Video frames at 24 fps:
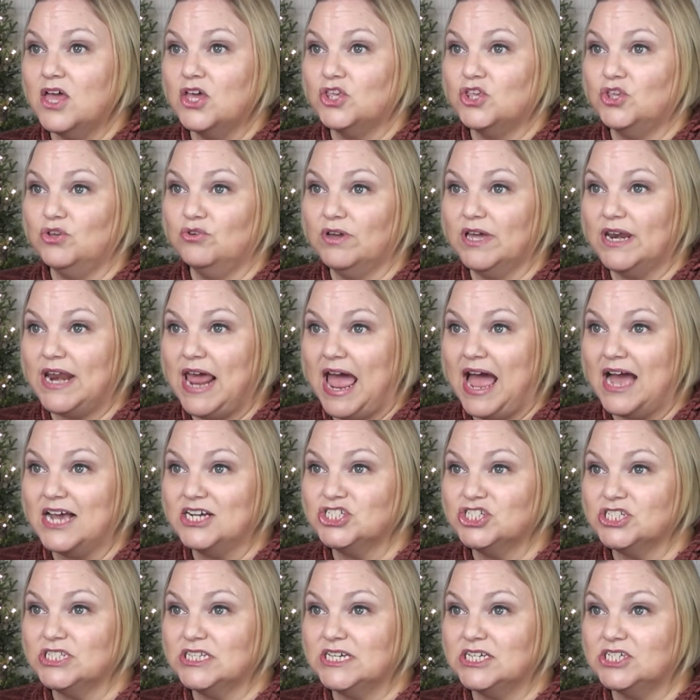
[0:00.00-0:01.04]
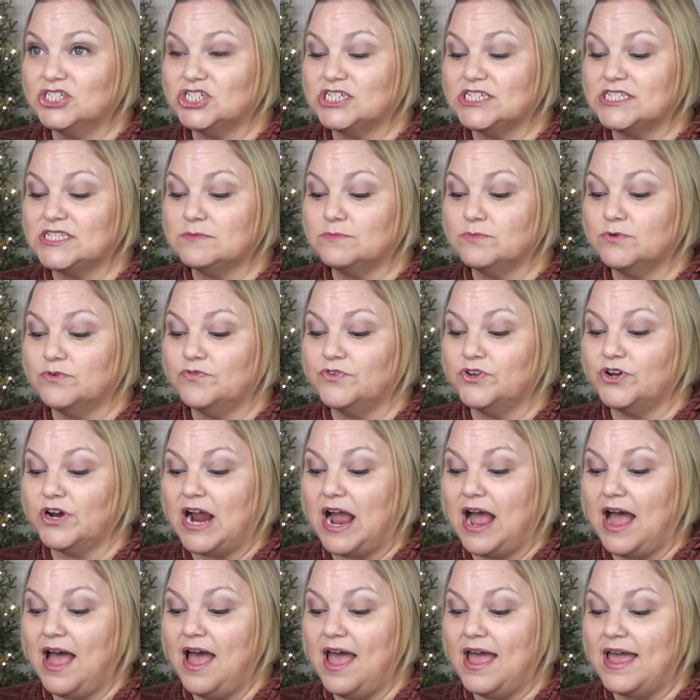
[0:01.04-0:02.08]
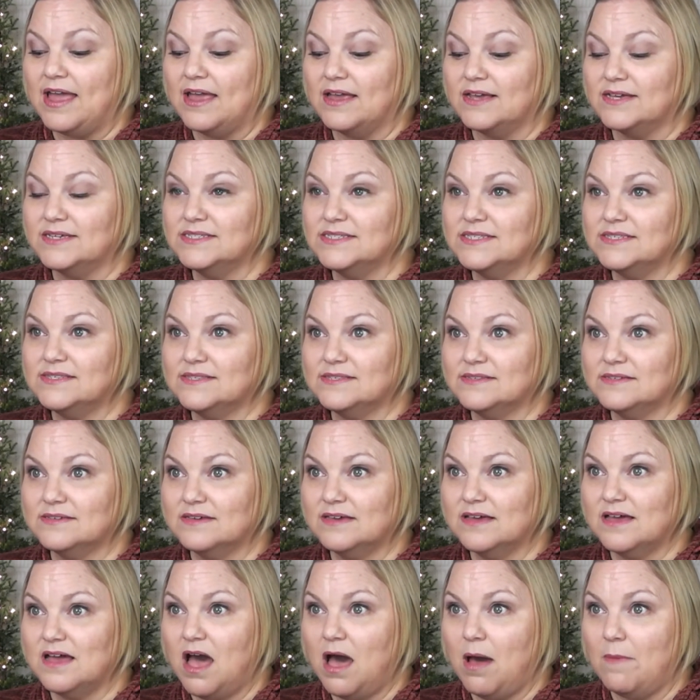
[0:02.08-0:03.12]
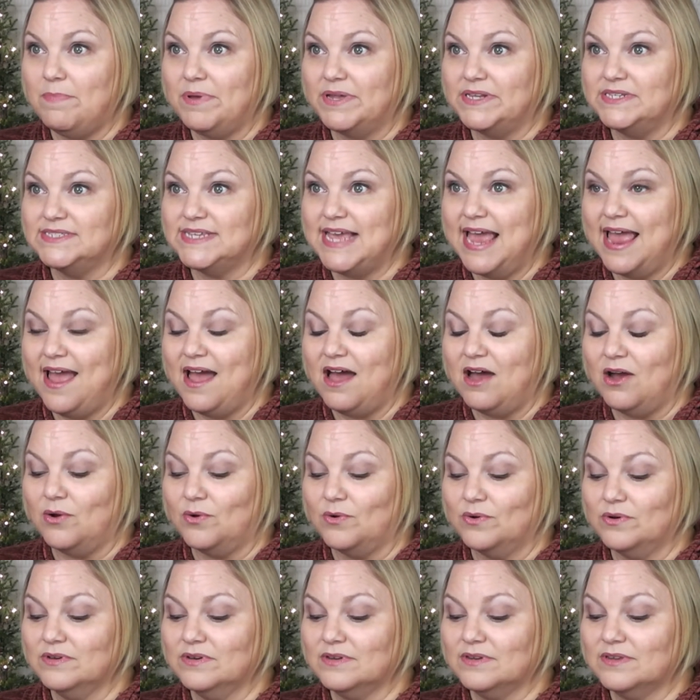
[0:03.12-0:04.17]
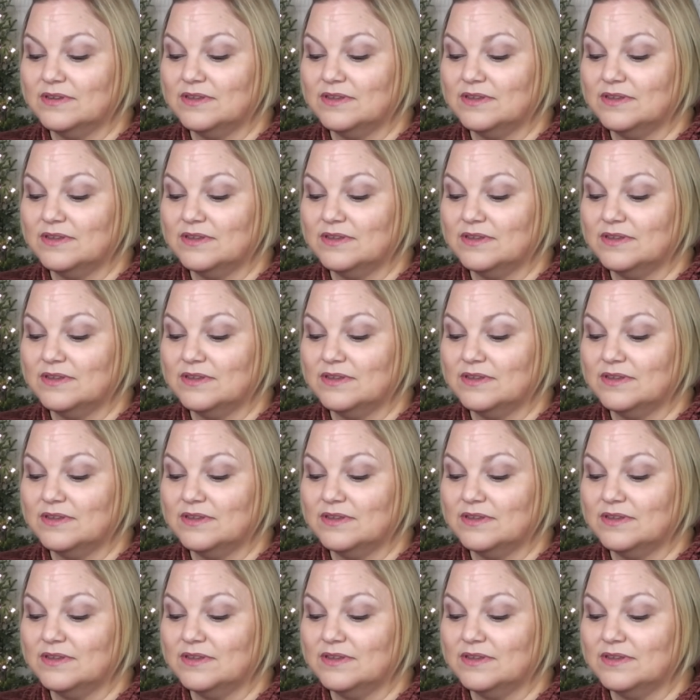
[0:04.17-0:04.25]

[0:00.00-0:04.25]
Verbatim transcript: you can actually just move your eyes up and down,